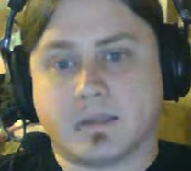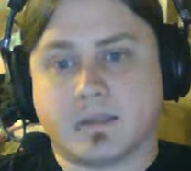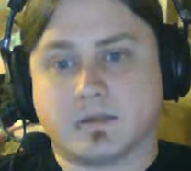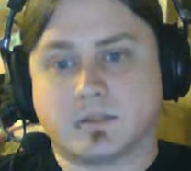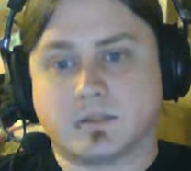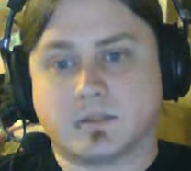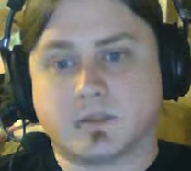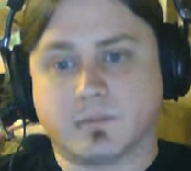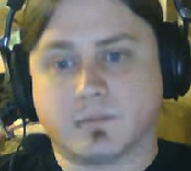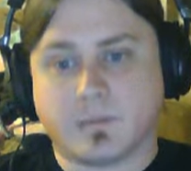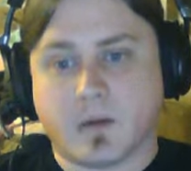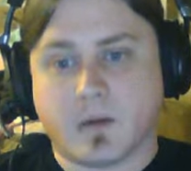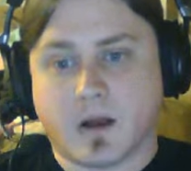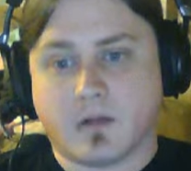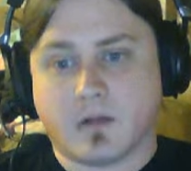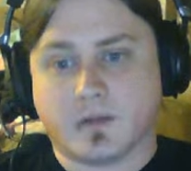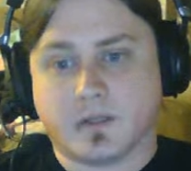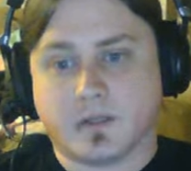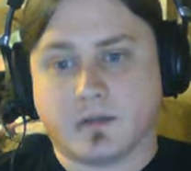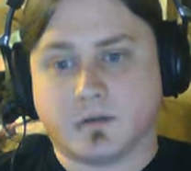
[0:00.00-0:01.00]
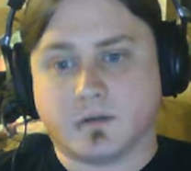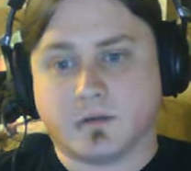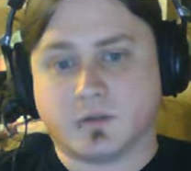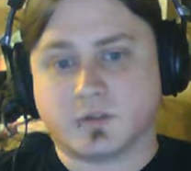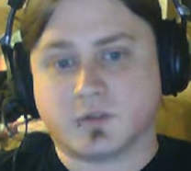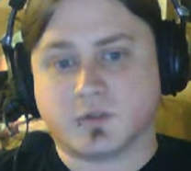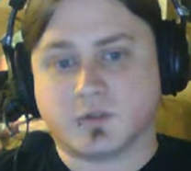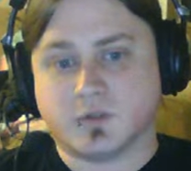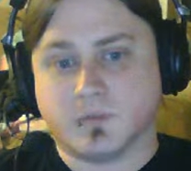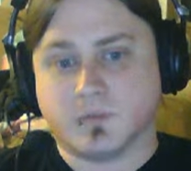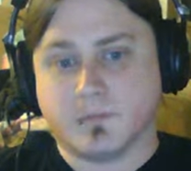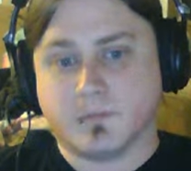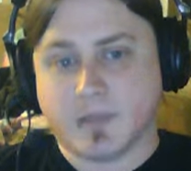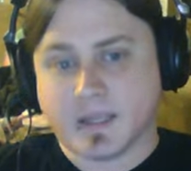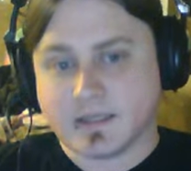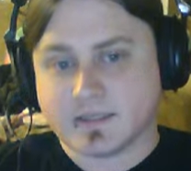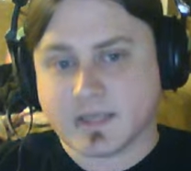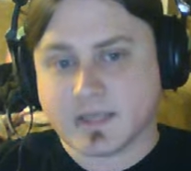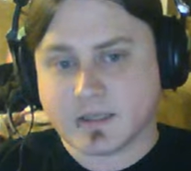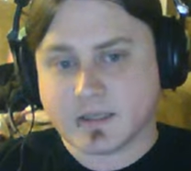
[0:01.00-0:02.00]
Super Poly, should you
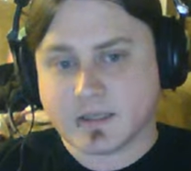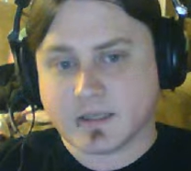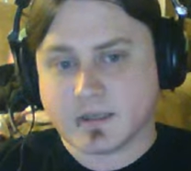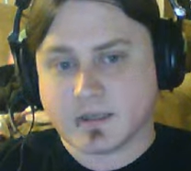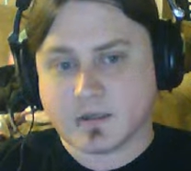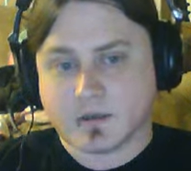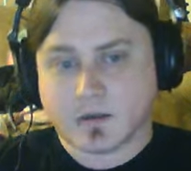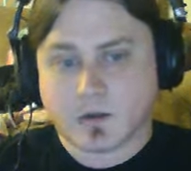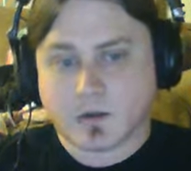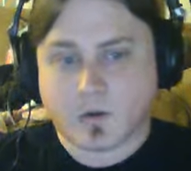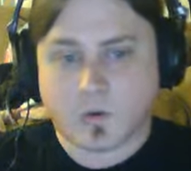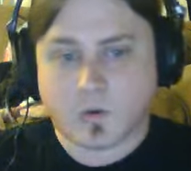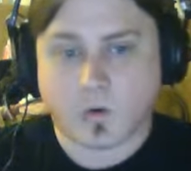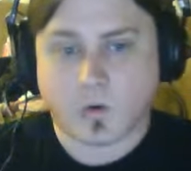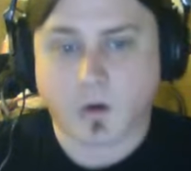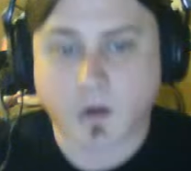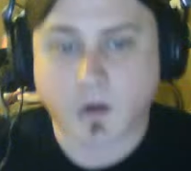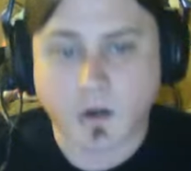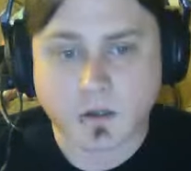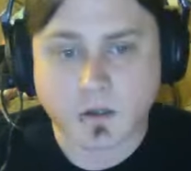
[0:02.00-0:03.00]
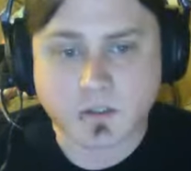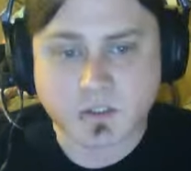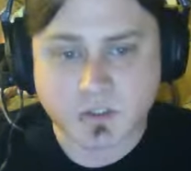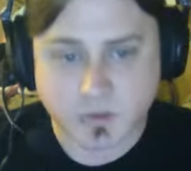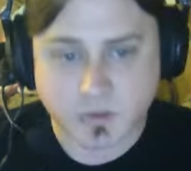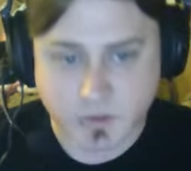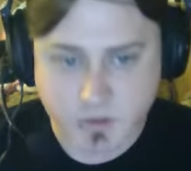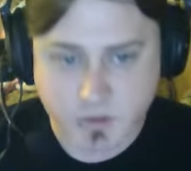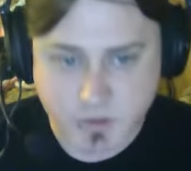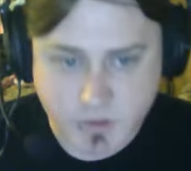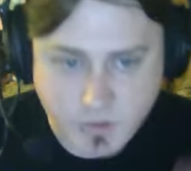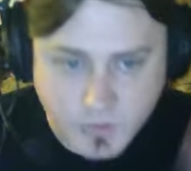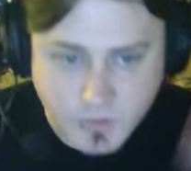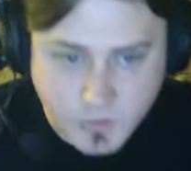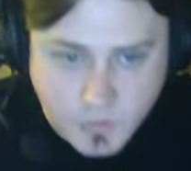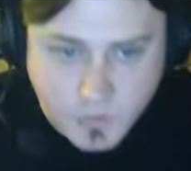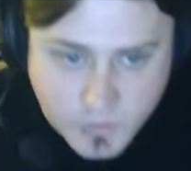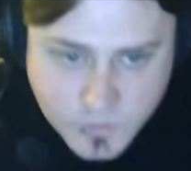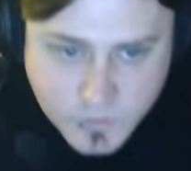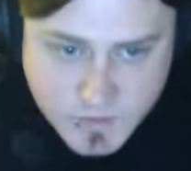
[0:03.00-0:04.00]
main deck it, or should
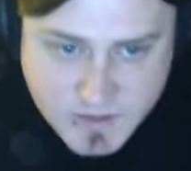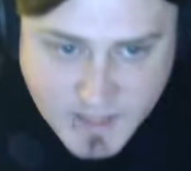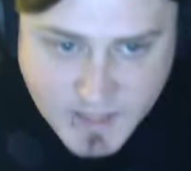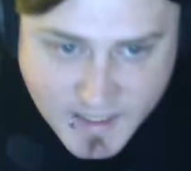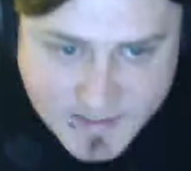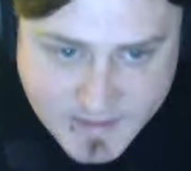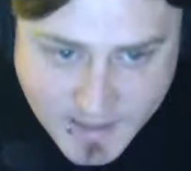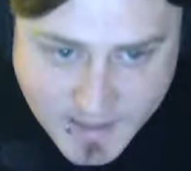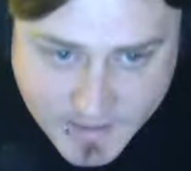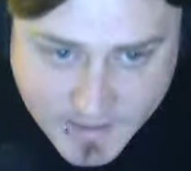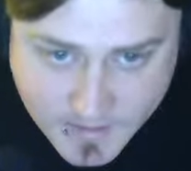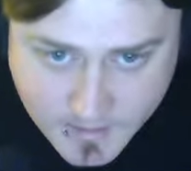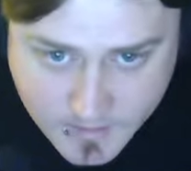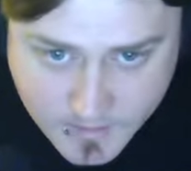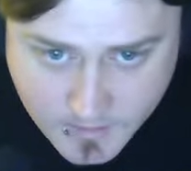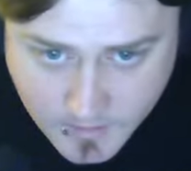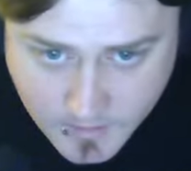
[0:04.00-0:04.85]
you side deck it?